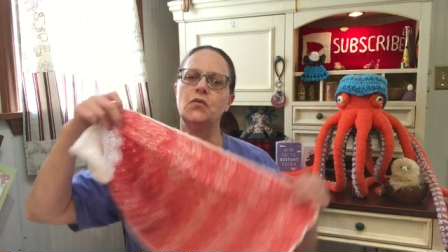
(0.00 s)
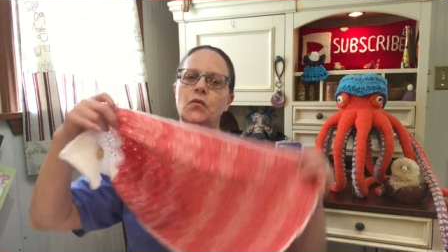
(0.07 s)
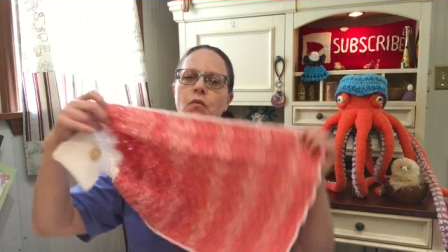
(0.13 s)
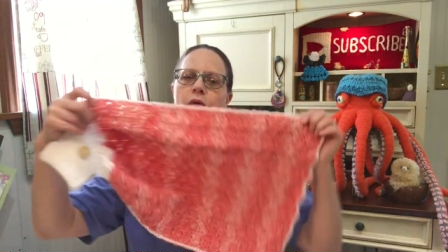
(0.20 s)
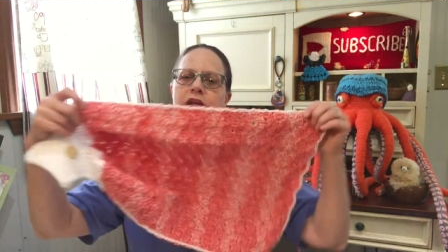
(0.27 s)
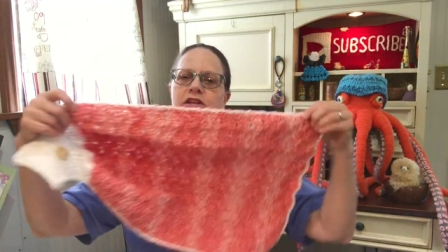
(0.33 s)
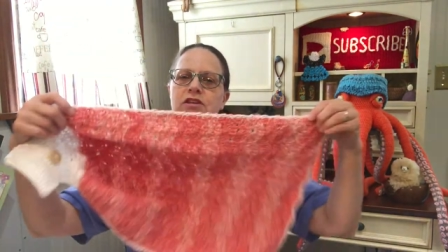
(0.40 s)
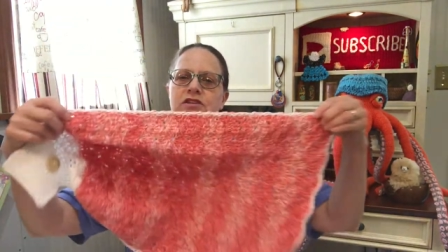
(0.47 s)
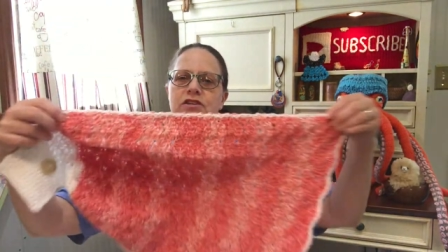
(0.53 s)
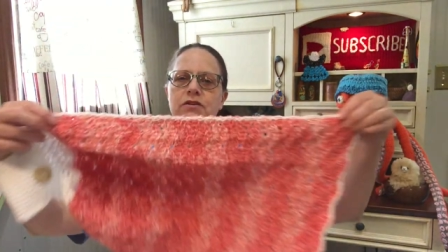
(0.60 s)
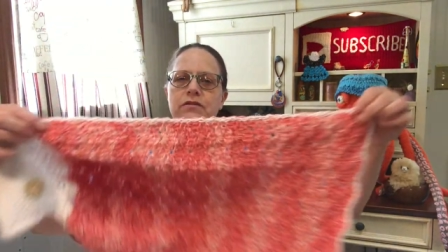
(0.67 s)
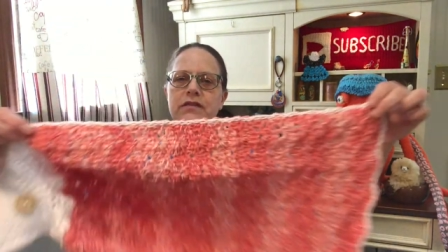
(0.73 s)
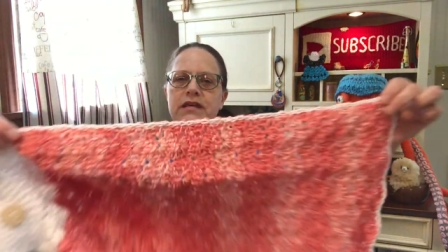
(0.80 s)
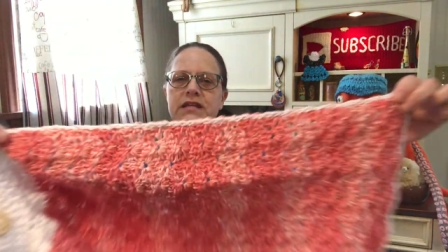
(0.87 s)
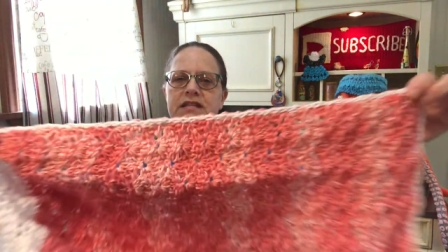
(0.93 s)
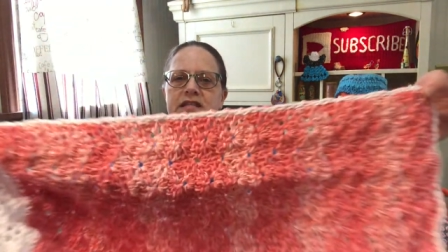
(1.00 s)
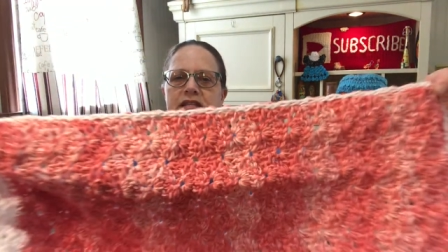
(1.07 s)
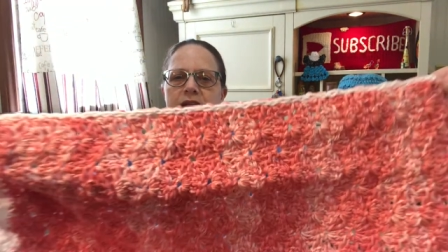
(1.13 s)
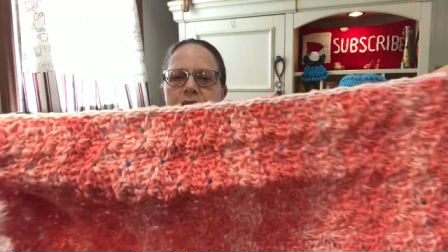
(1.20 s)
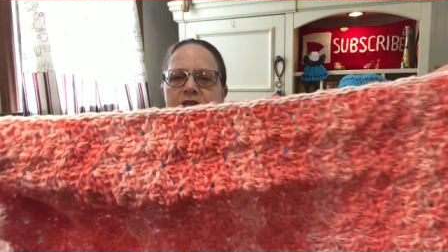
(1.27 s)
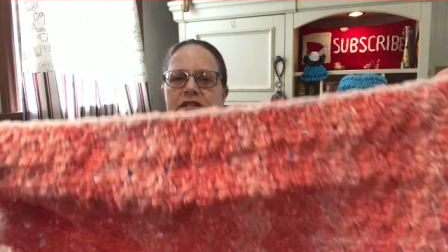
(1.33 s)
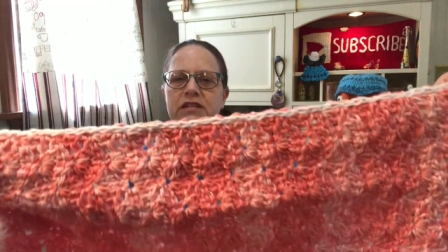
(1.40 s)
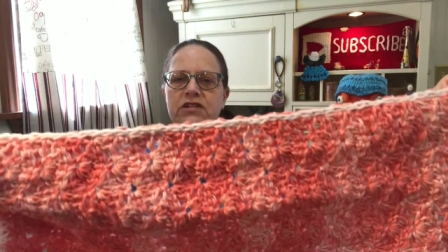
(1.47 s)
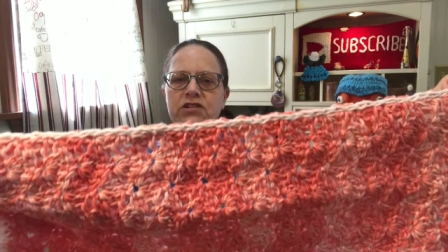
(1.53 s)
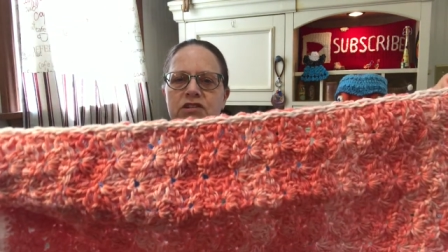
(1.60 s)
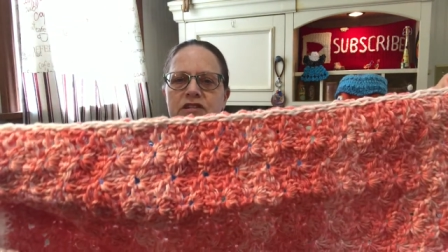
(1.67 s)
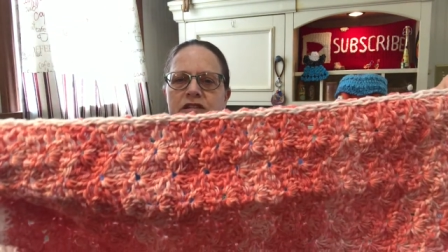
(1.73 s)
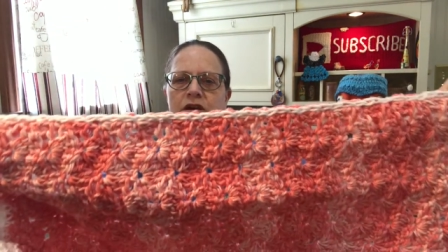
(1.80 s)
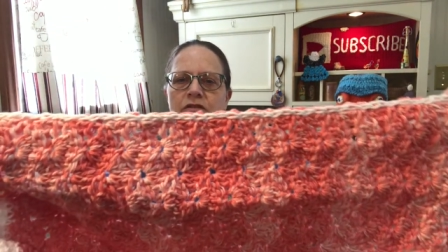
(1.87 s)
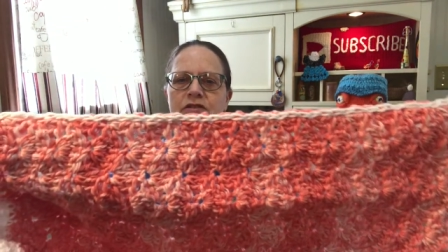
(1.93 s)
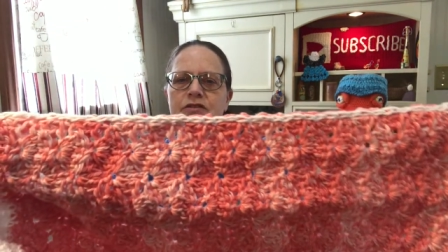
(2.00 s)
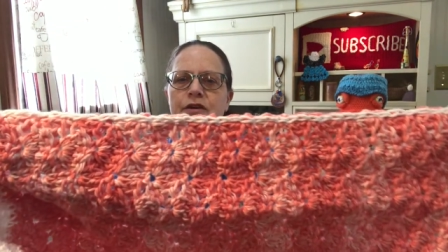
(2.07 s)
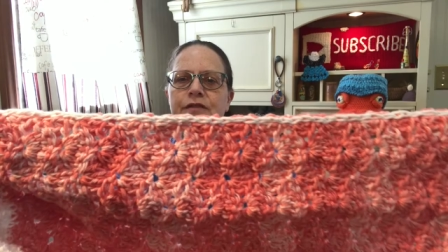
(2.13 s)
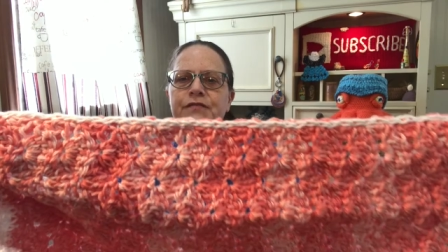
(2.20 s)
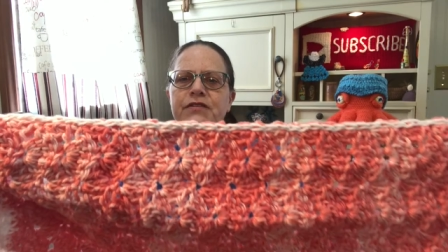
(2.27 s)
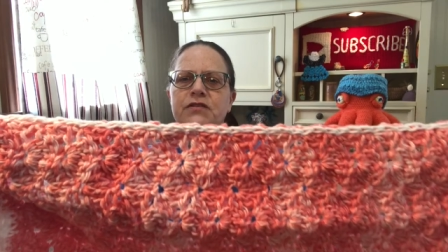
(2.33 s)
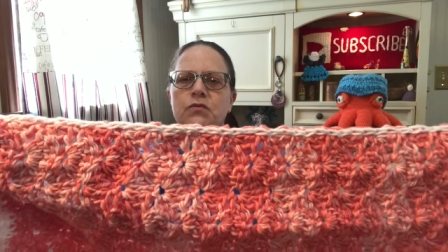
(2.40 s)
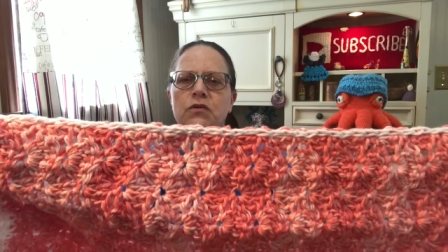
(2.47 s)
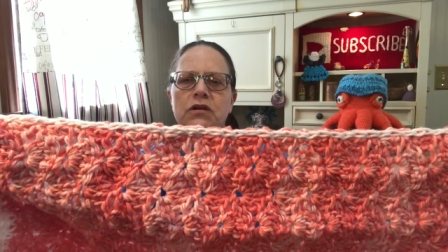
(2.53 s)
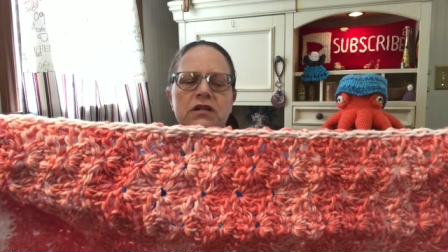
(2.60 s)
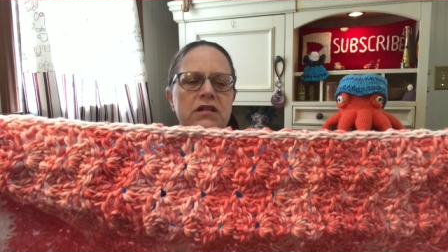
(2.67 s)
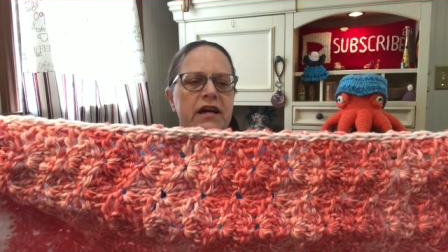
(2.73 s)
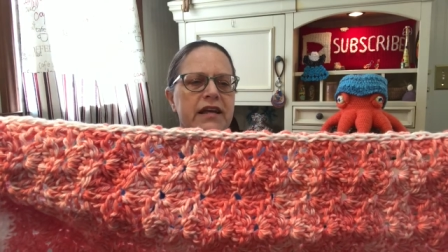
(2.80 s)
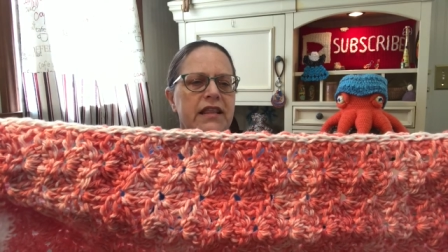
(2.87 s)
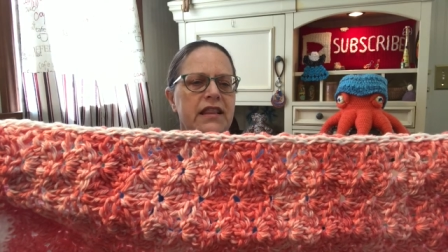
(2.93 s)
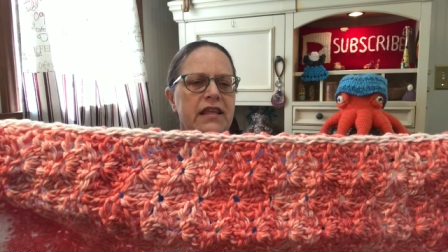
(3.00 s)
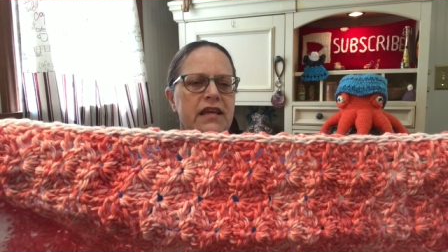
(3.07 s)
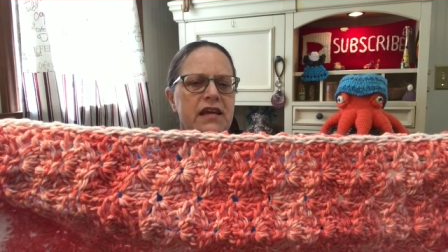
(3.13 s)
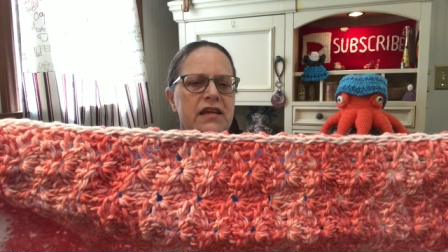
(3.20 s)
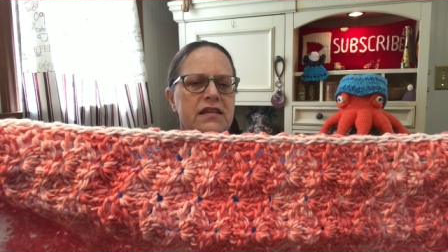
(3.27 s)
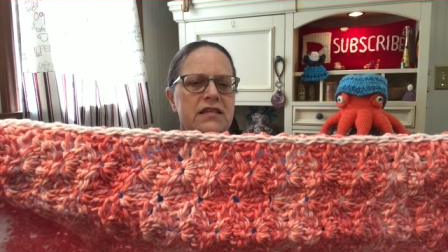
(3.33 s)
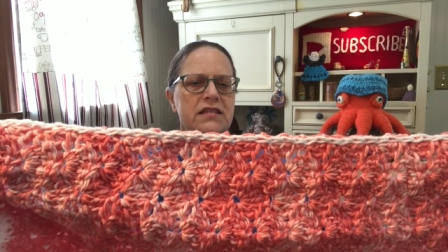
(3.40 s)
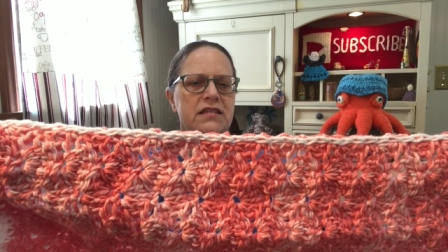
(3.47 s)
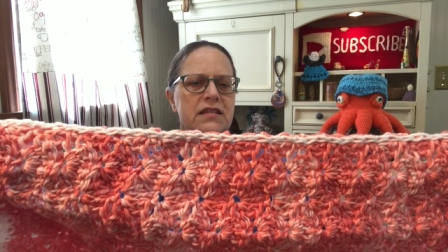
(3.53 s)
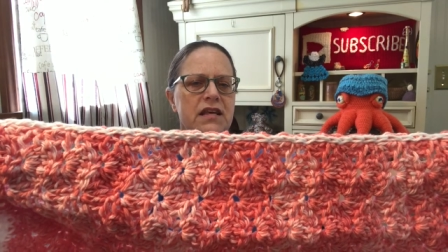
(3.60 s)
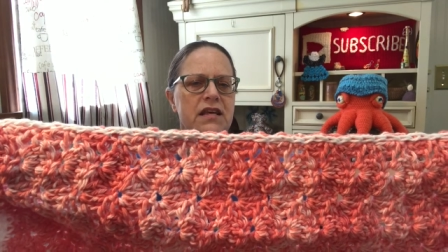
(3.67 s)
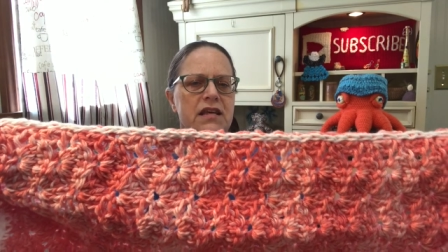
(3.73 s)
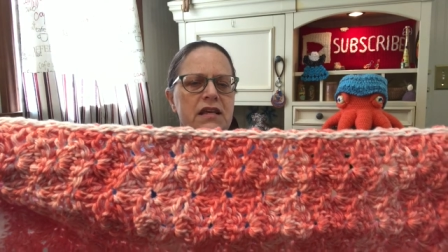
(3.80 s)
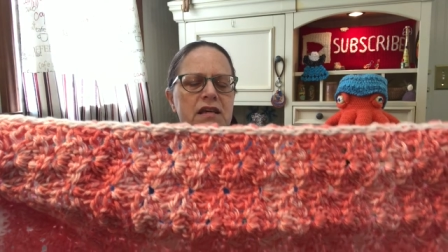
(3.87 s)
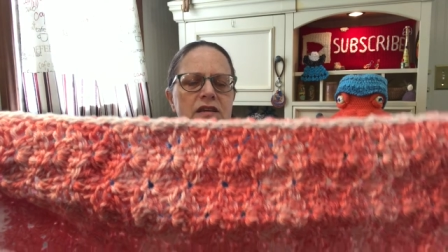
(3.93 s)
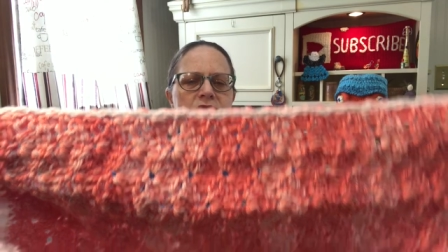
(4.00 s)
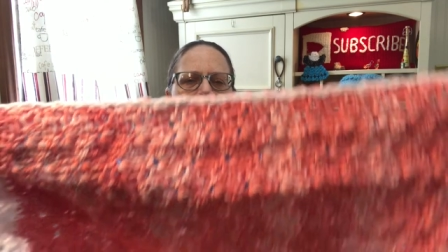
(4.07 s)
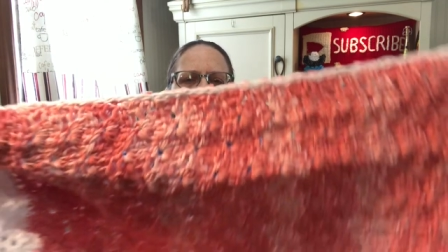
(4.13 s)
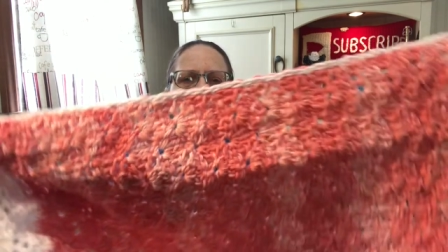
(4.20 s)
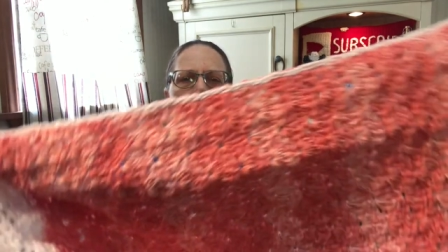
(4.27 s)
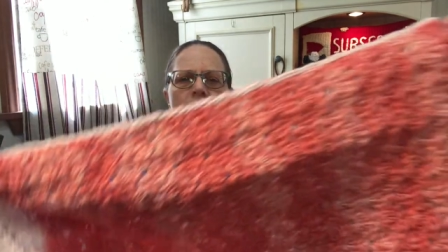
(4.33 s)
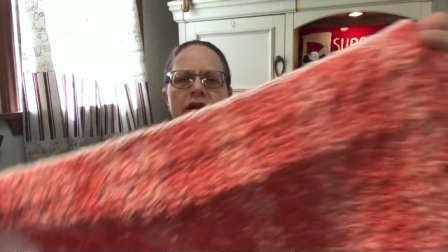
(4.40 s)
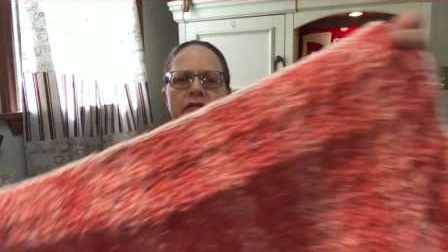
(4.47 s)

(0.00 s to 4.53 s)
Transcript: when you do these slip stitches on surface work like this, you're going